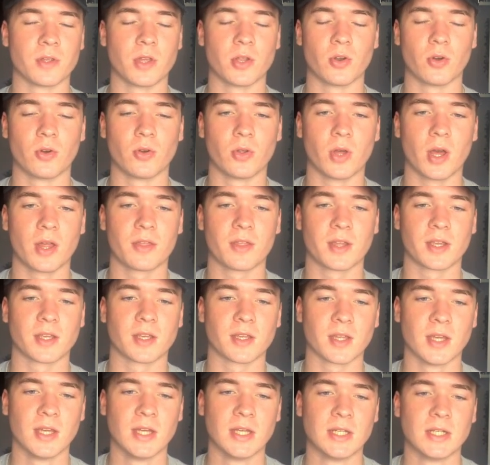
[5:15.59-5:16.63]
You know, I
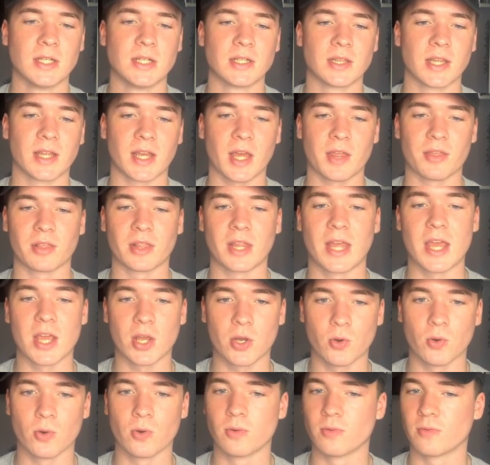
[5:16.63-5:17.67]
think like
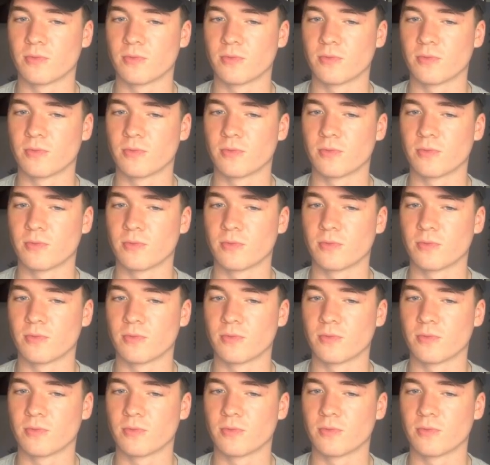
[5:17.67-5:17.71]
Atletico,